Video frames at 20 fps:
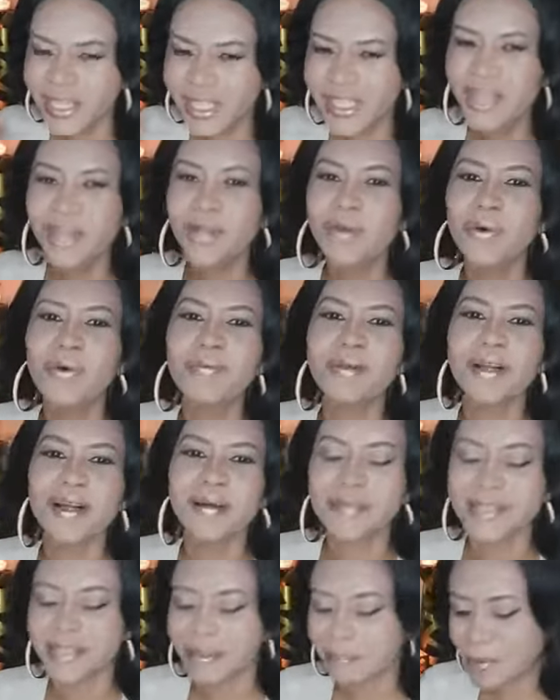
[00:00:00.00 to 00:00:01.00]
Shalom
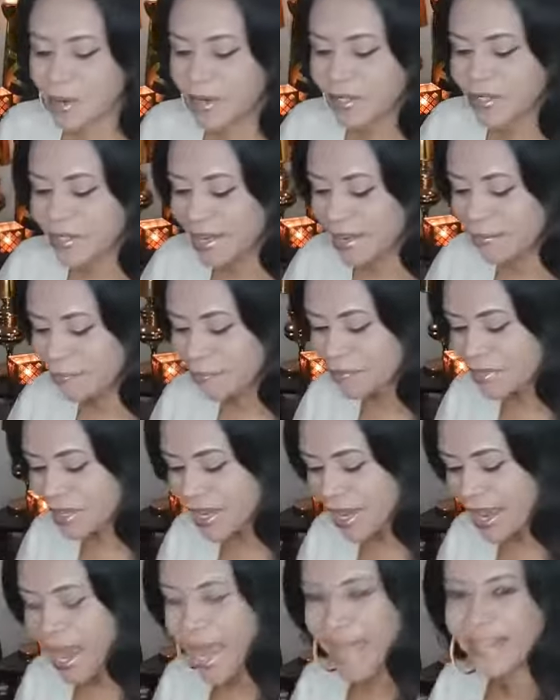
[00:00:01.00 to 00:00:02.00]
comes upon
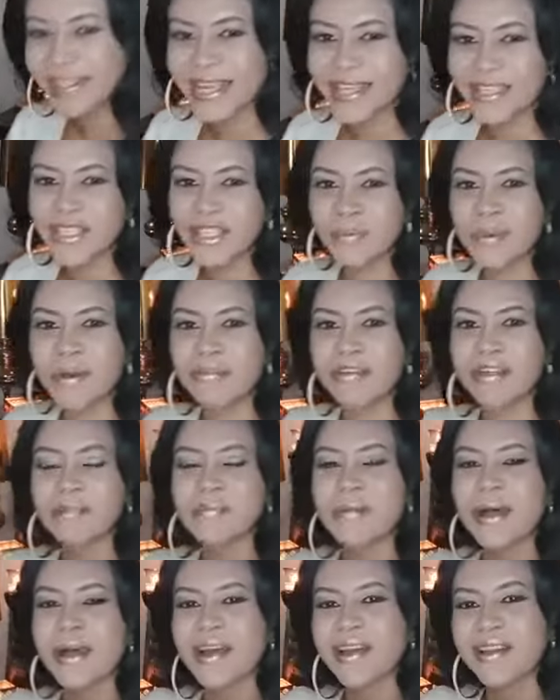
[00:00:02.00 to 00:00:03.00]
them. And their spirit
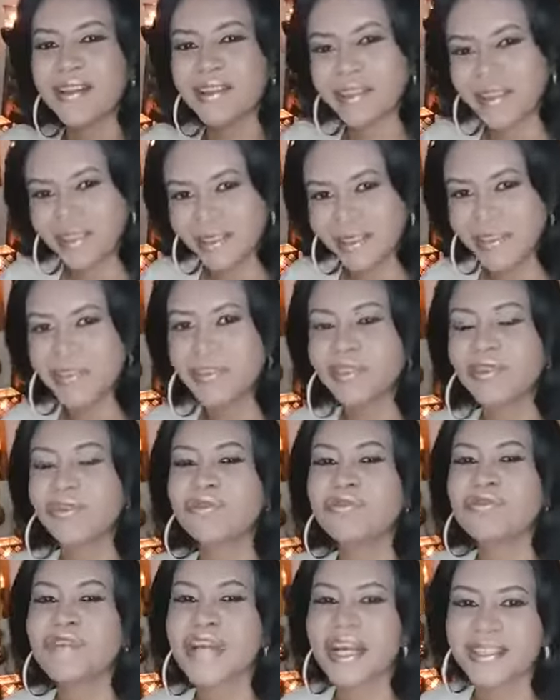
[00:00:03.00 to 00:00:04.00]

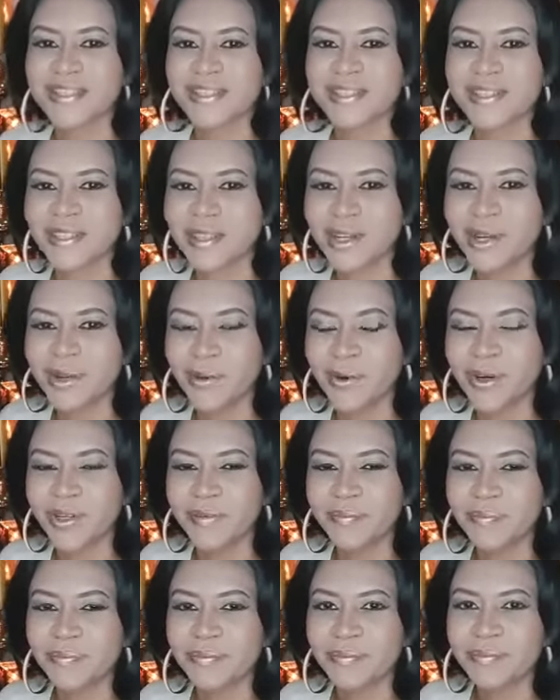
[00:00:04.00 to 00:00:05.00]
man rests in the
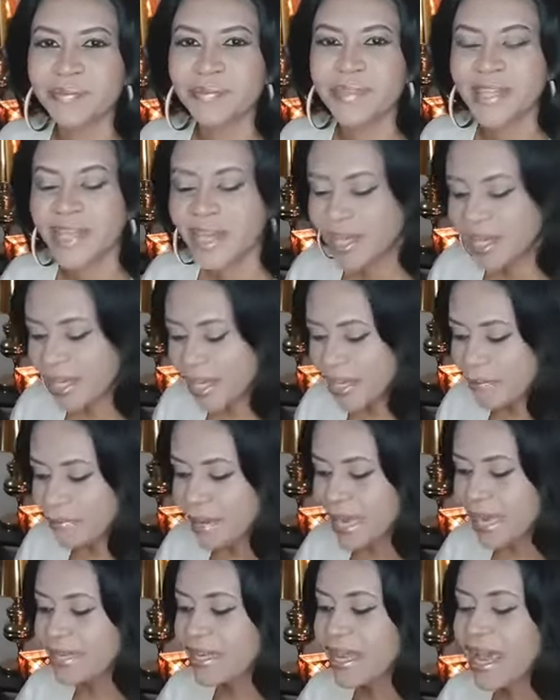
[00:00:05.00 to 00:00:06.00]
Lord. In
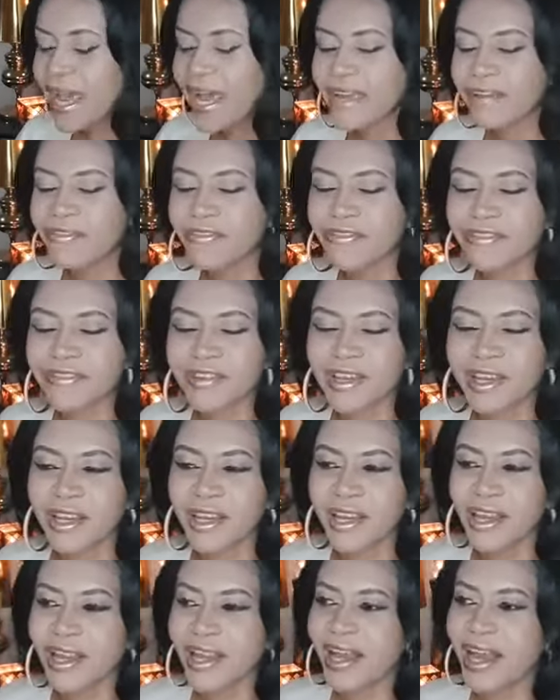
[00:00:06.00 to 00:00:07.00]
my life,
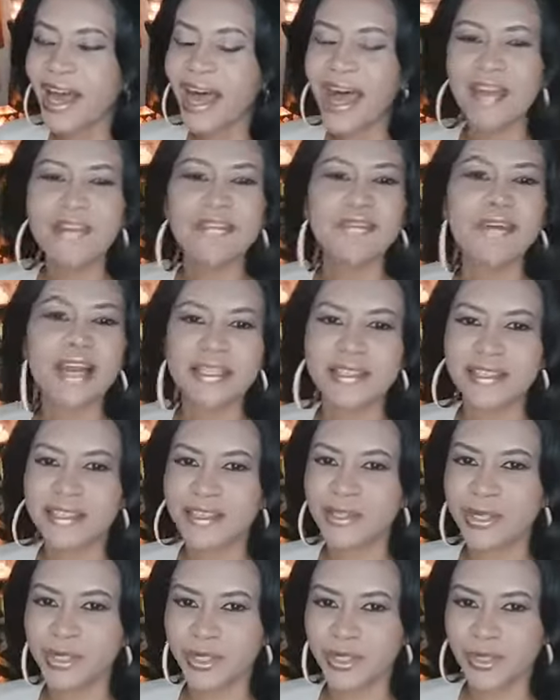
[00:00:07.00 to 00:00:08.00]
I rest
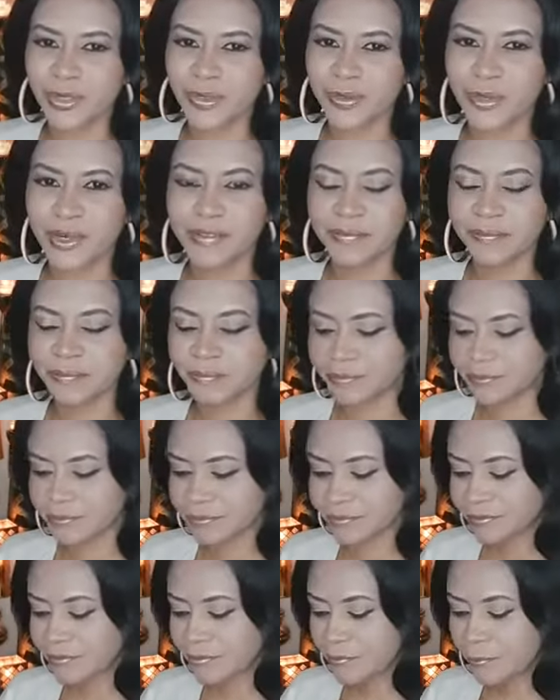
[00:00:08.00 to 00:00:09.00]
in
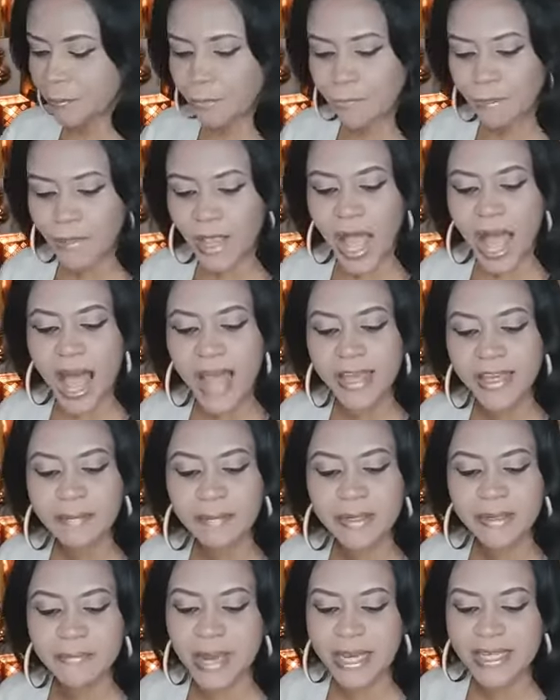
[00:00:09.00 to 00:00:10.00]
Yeshua. I
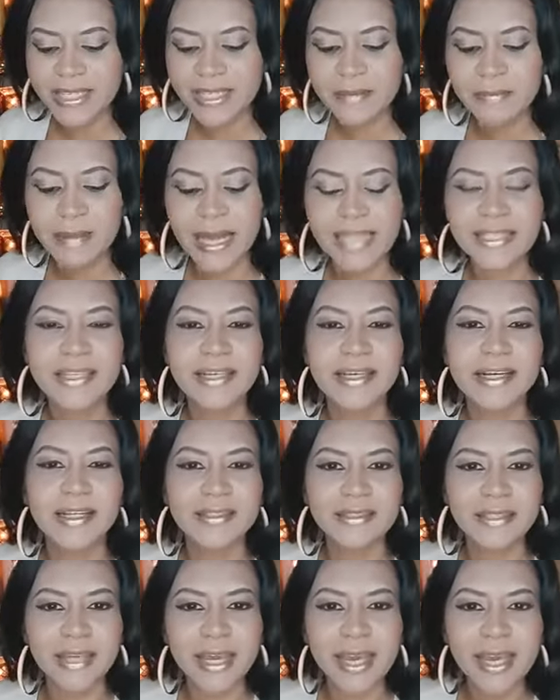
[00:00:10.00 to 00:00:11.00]
am in my
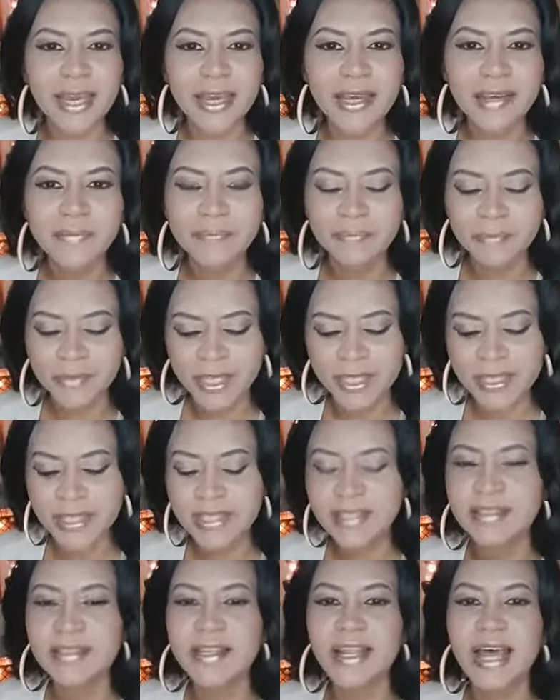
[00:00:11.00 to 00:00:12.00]
sabbatical year. This
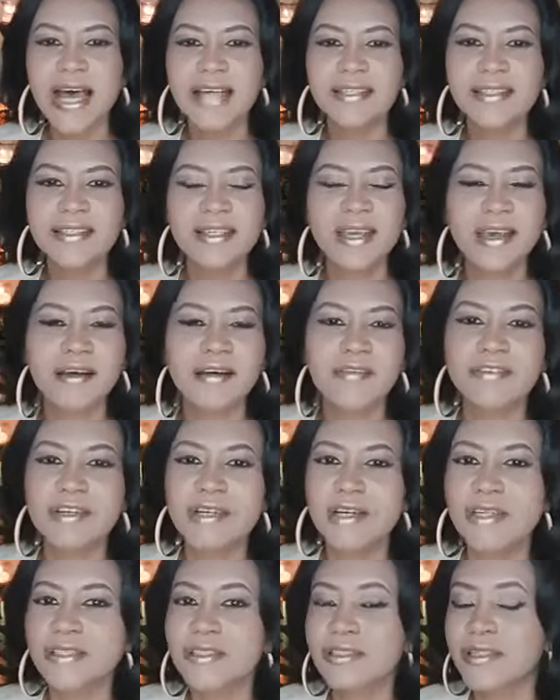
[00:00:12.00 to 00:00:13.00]
is the last year of
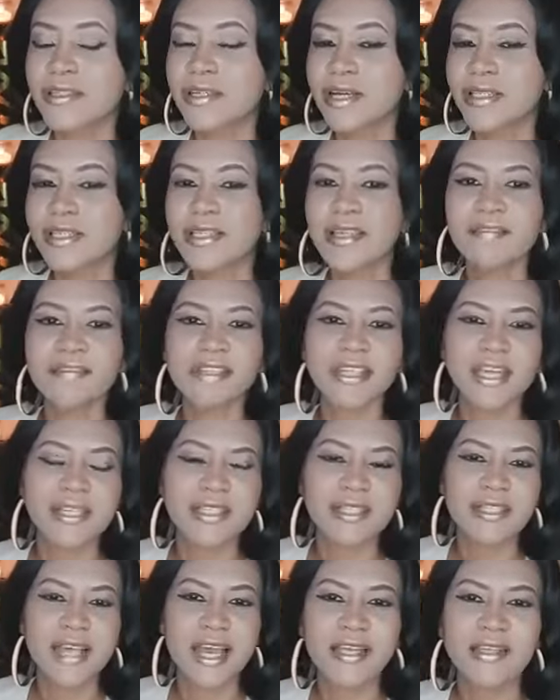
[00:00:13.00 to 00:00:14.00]
a, a seven-year
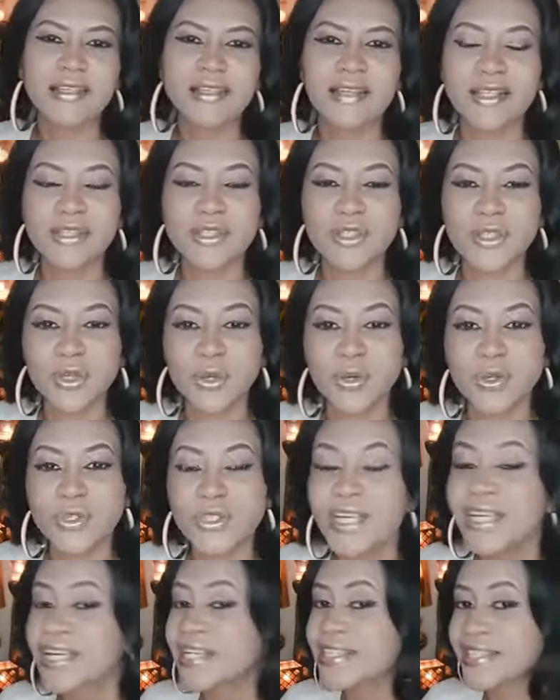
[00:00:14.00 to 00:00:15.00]
cycle that's
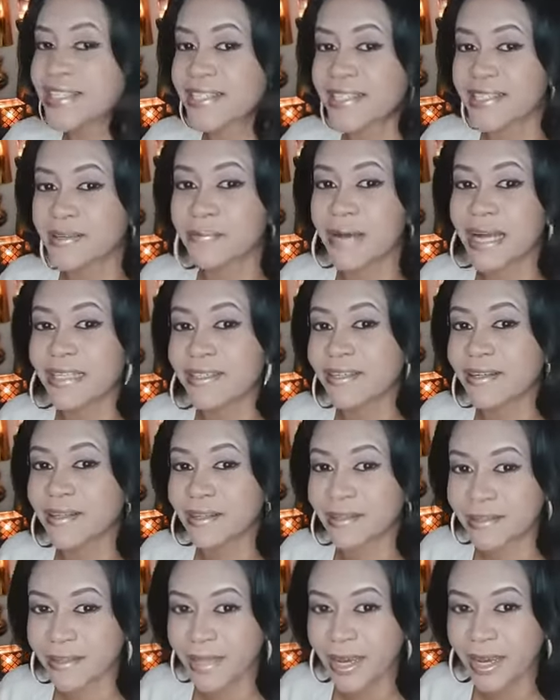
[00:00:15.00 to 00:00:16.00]
closing. It's a
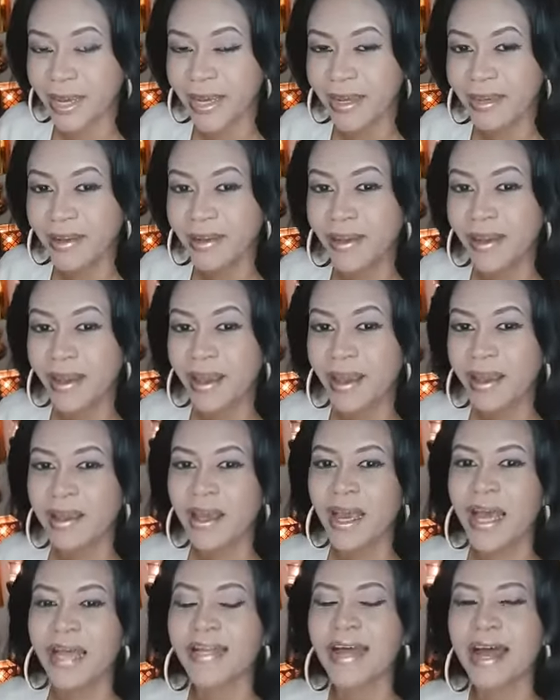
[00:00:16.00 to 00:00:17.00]
sabbatical year
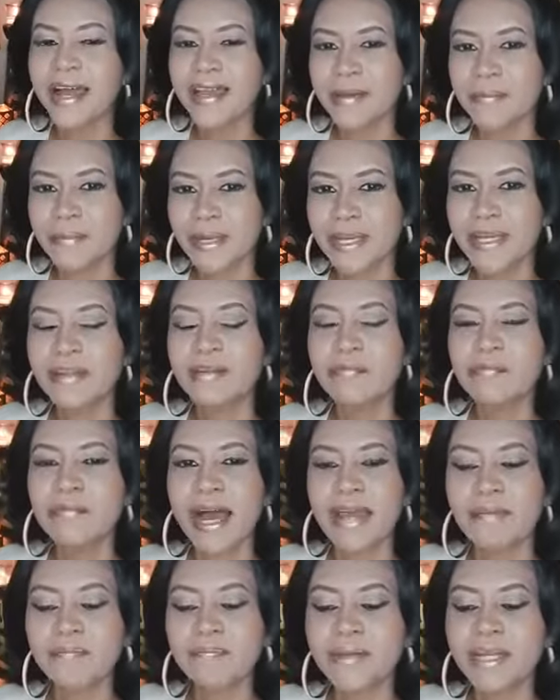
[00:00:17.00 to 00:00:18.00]
and I am in
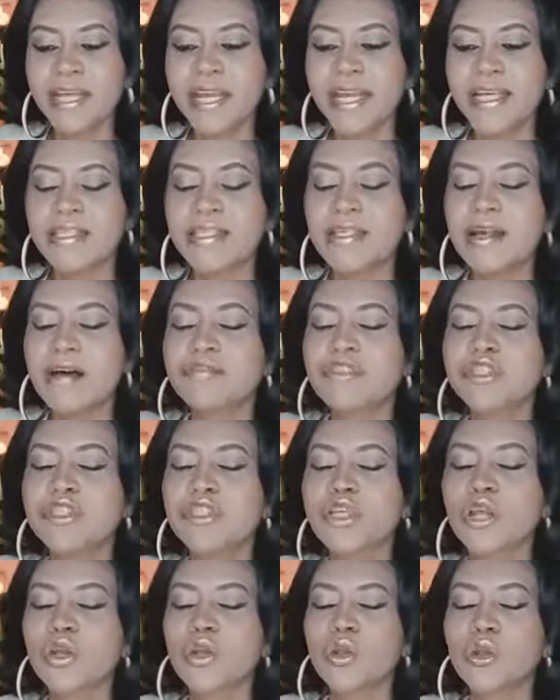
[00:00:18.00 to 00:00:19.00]
my place of
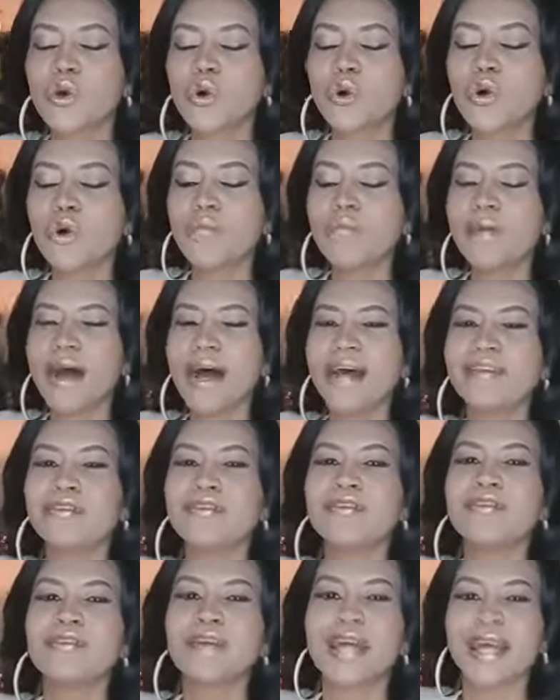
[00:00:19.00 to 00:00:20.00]
shalom
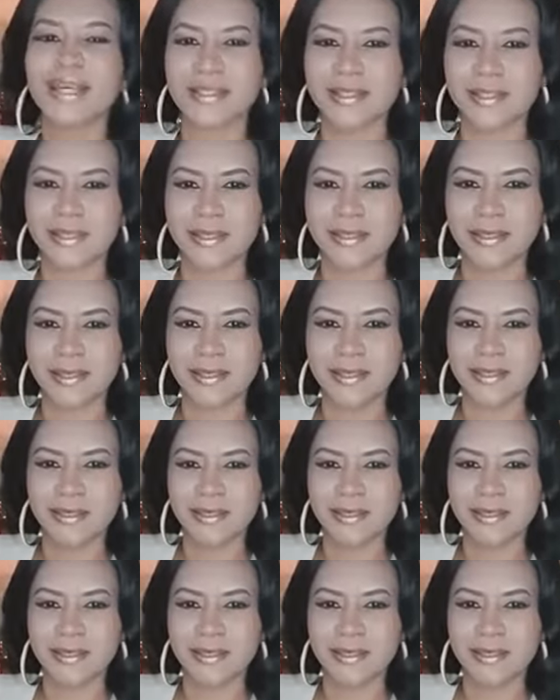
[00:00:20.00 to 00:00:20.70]
and rest.